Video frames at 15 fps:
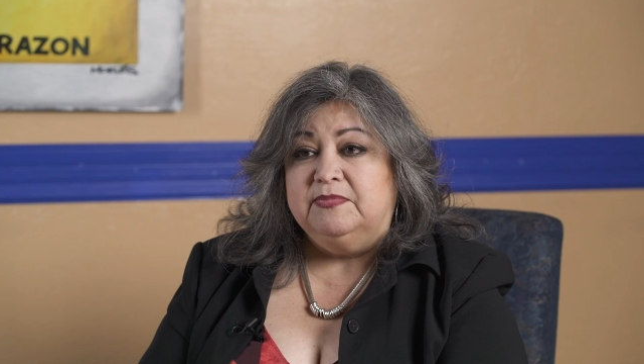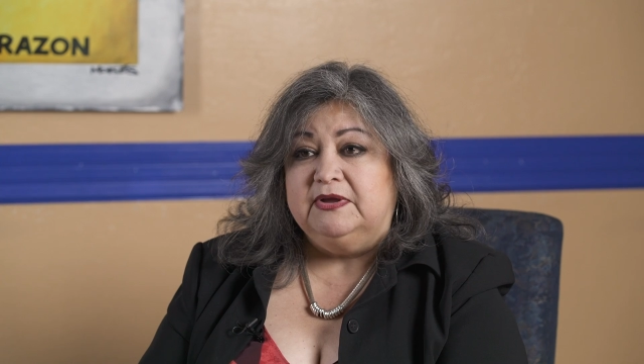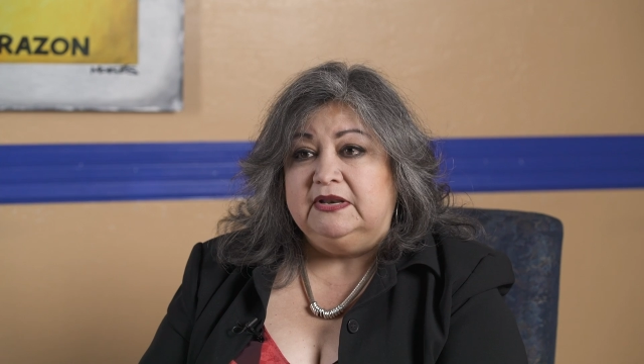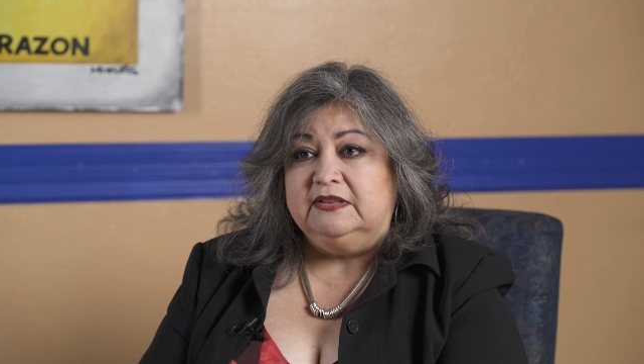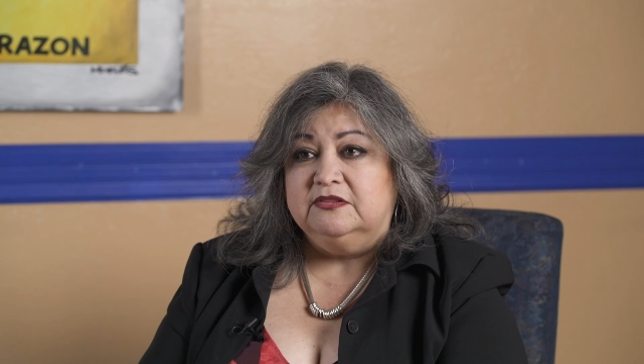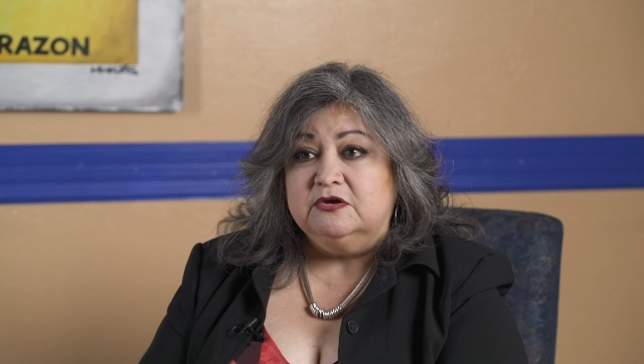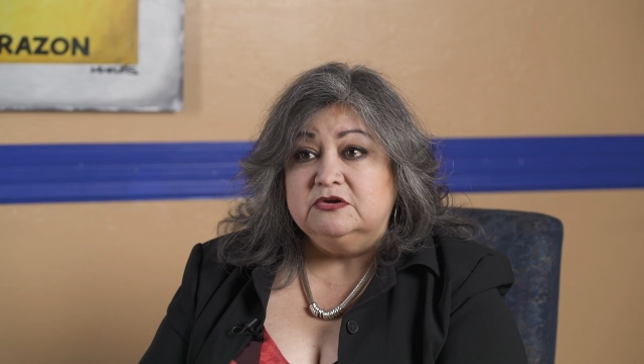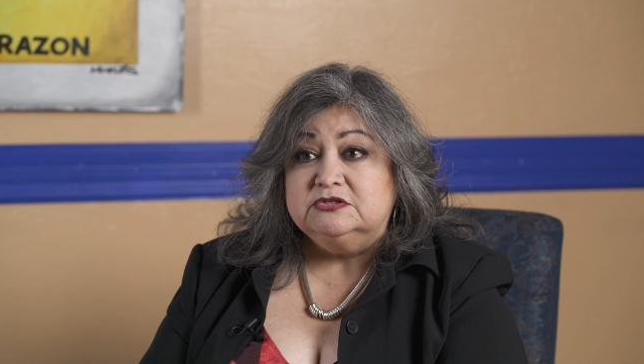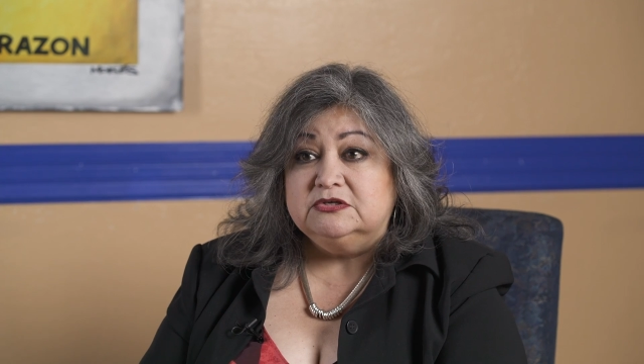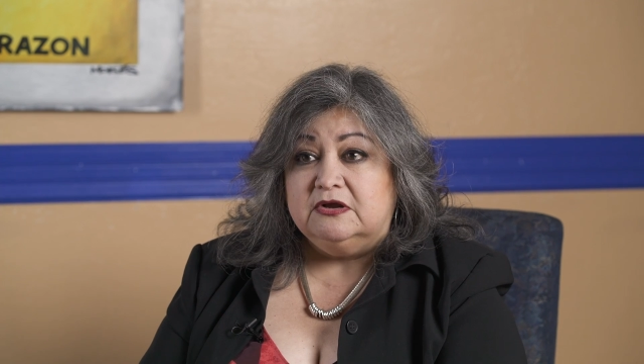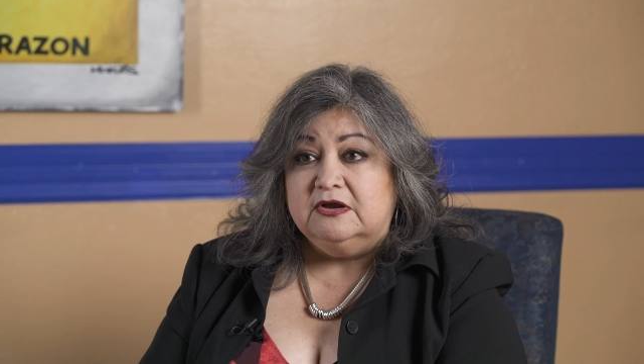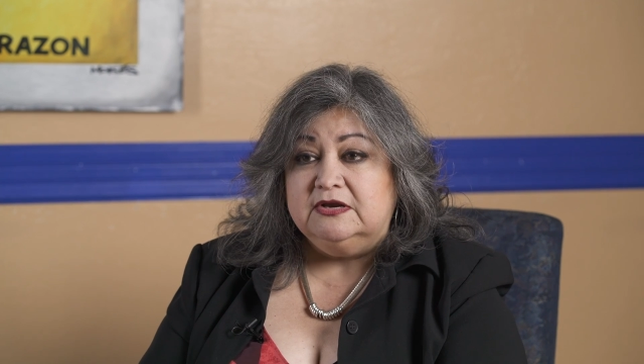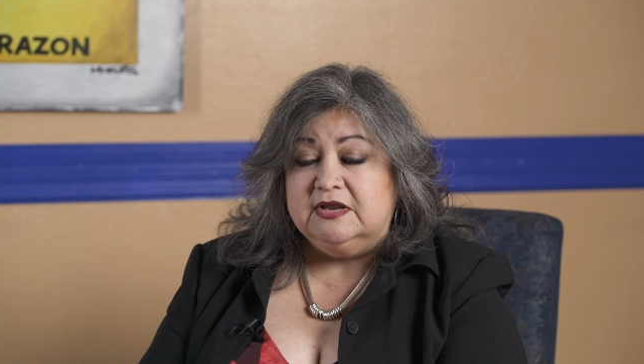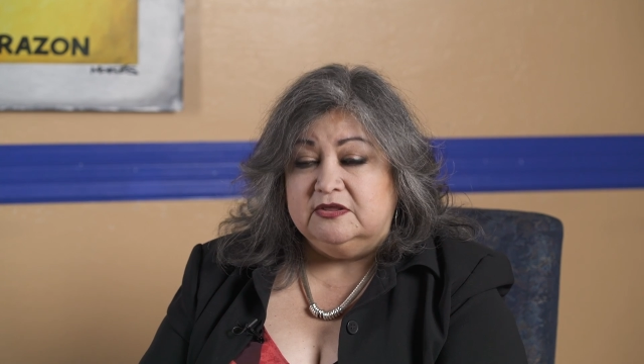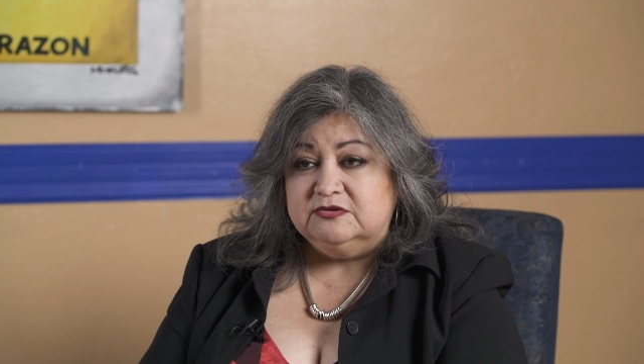but there's
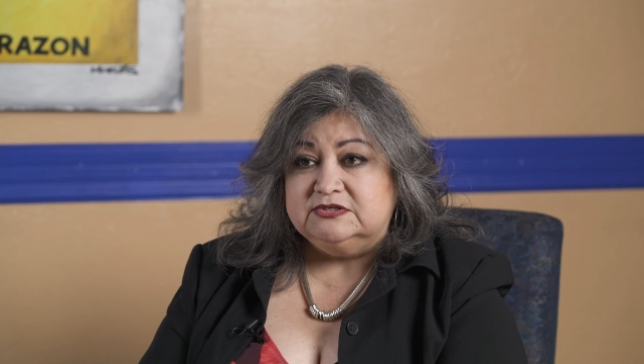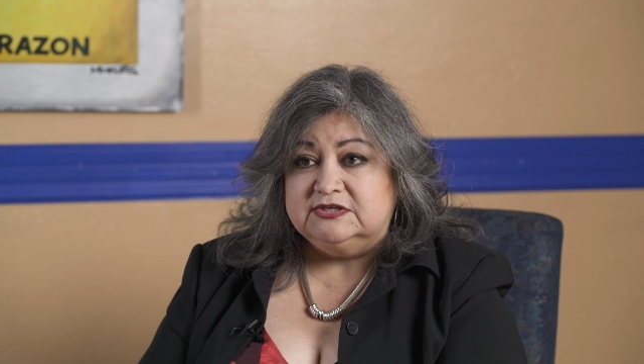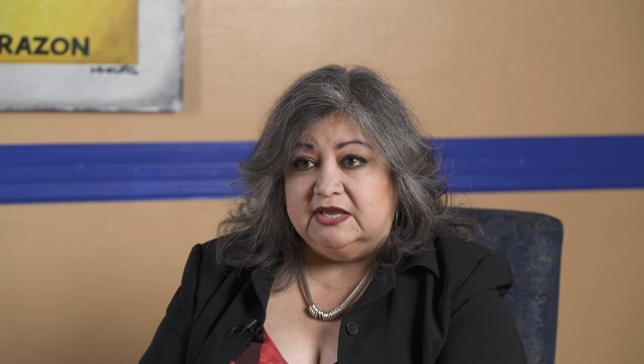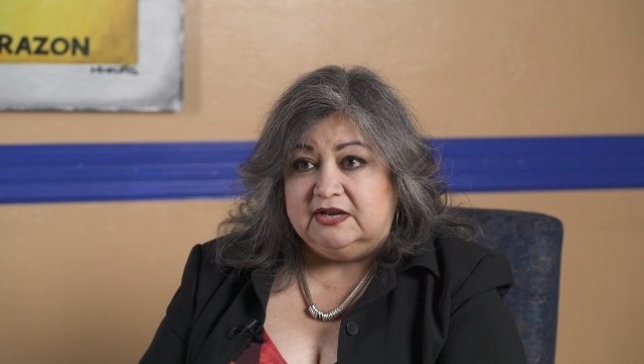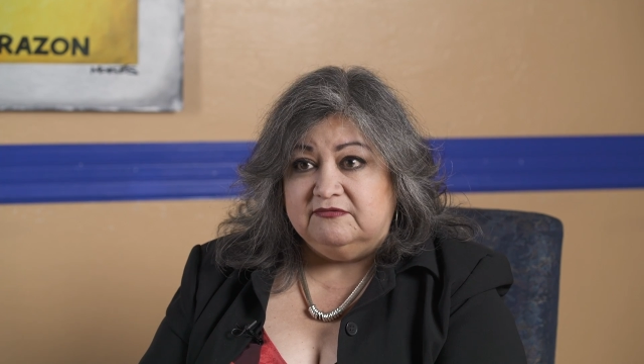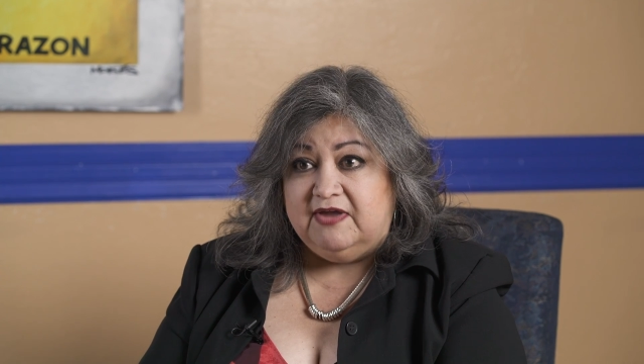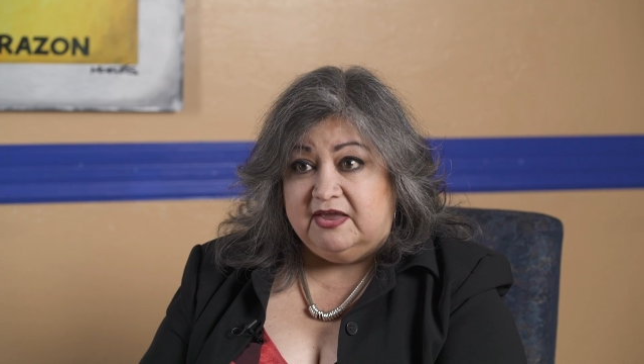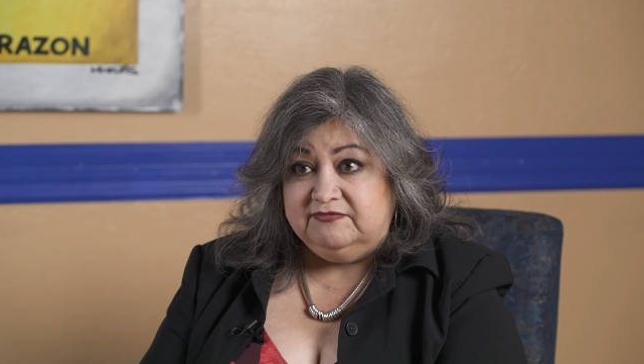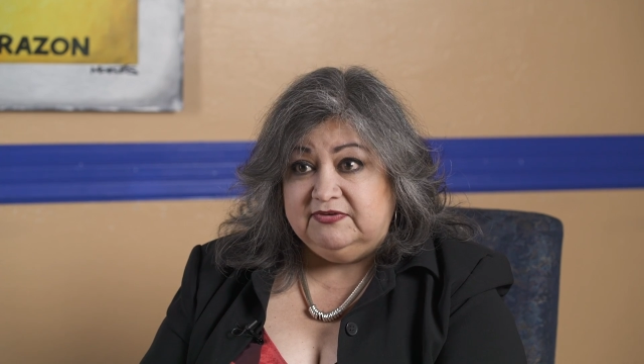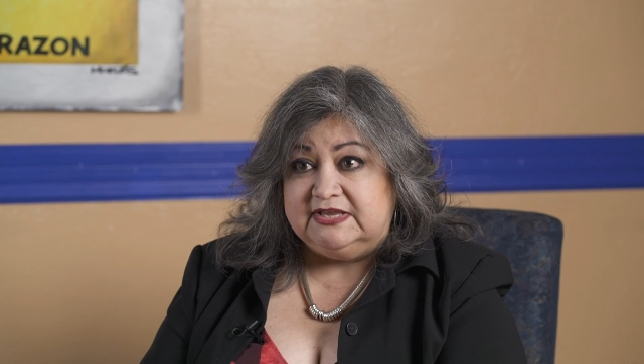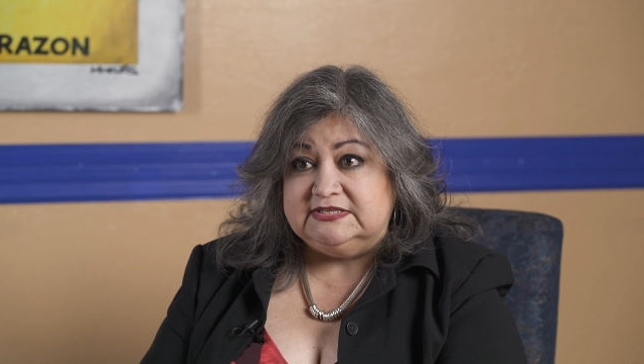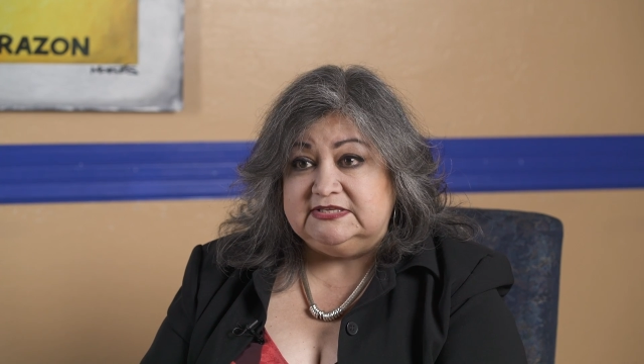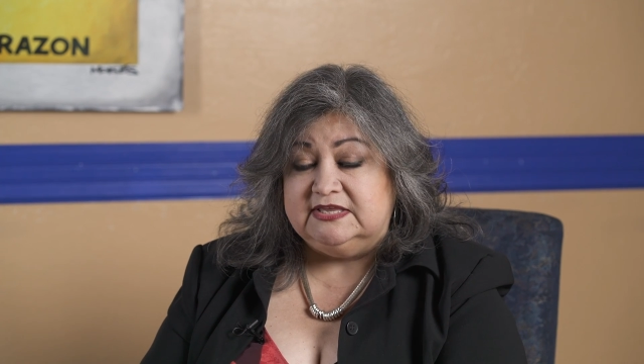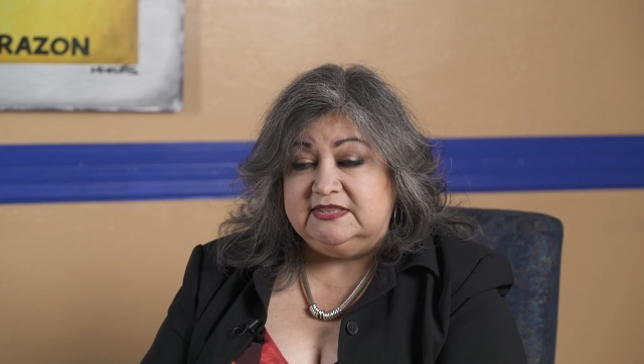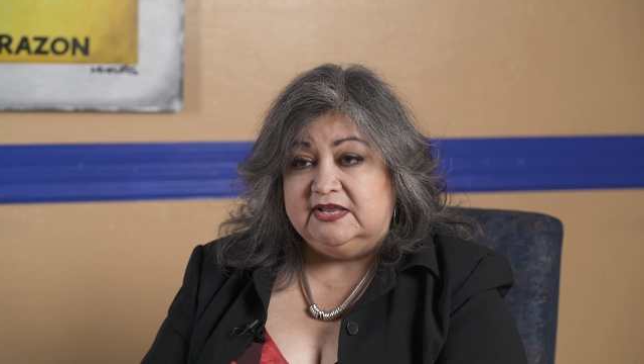another side of
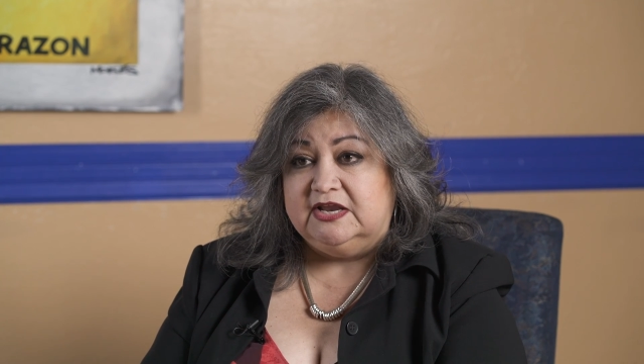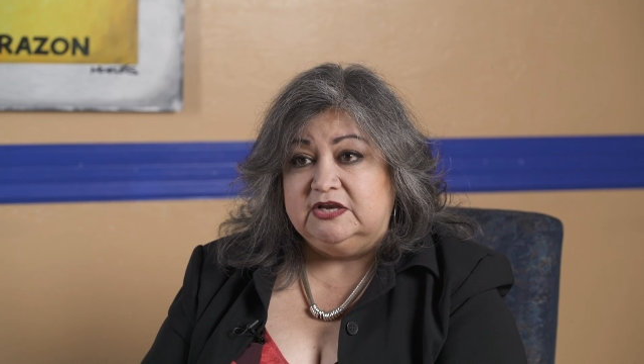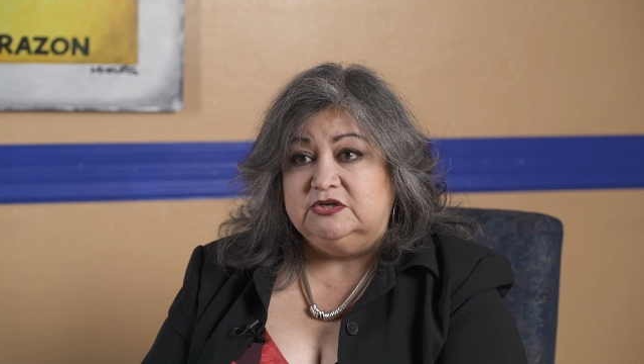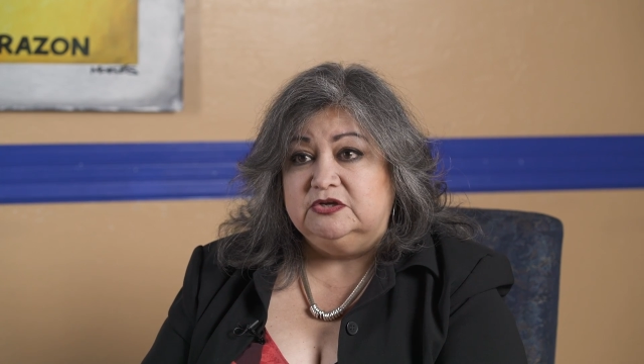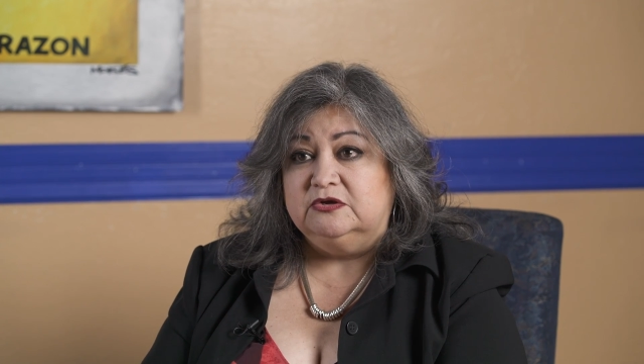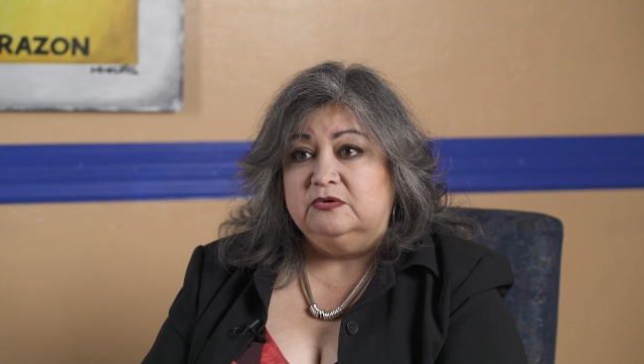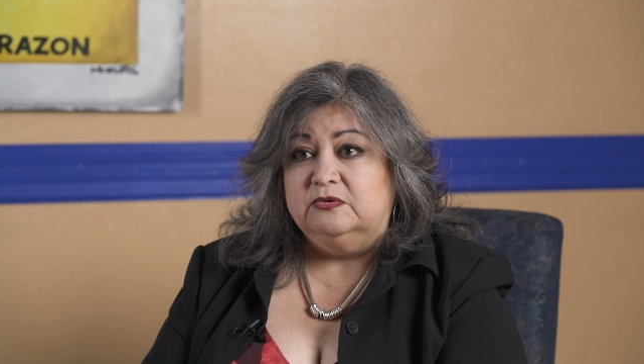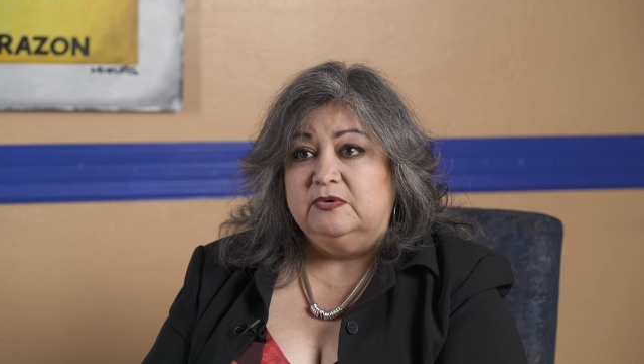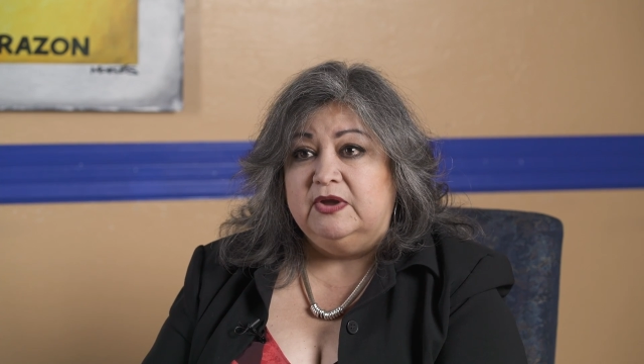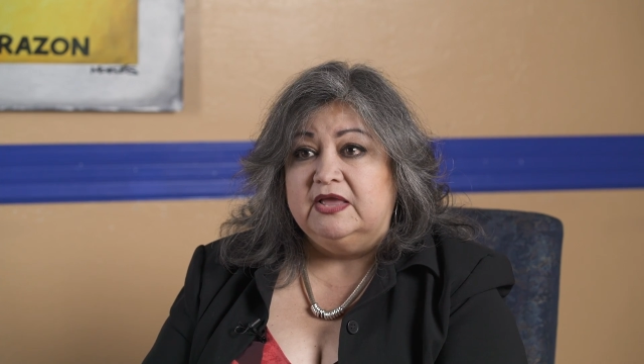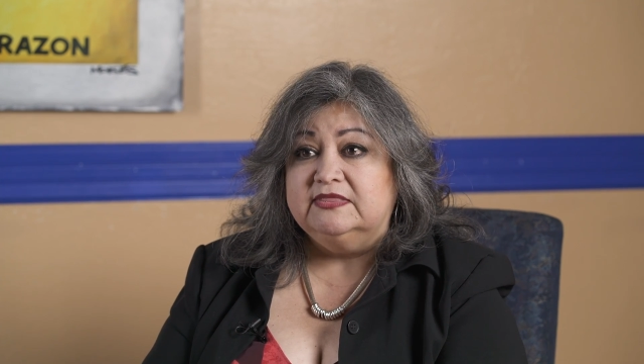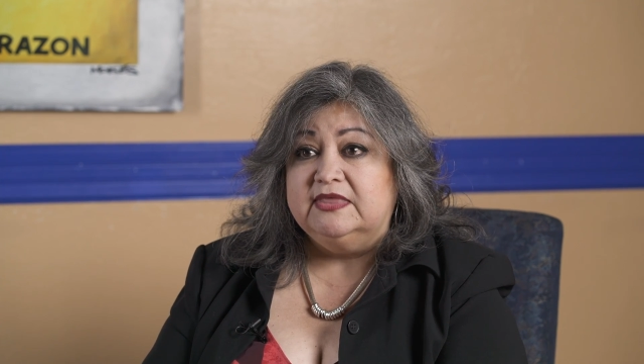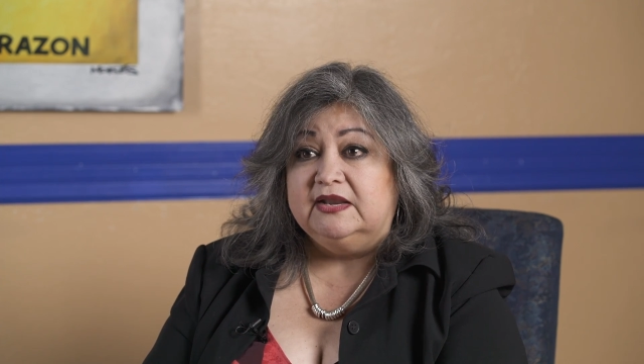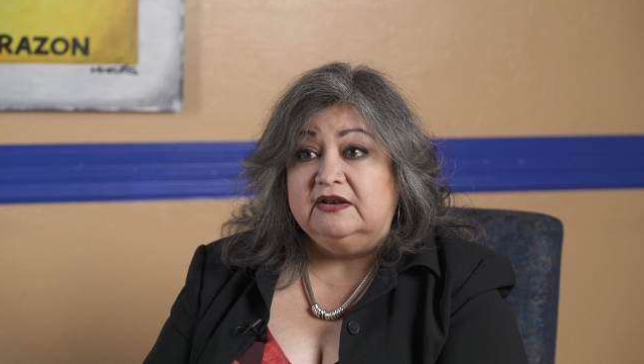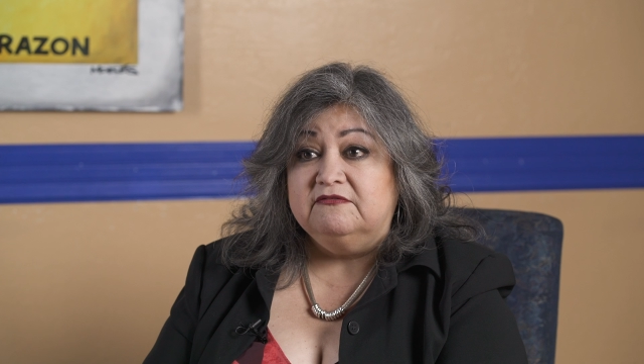advocacy that I do, and that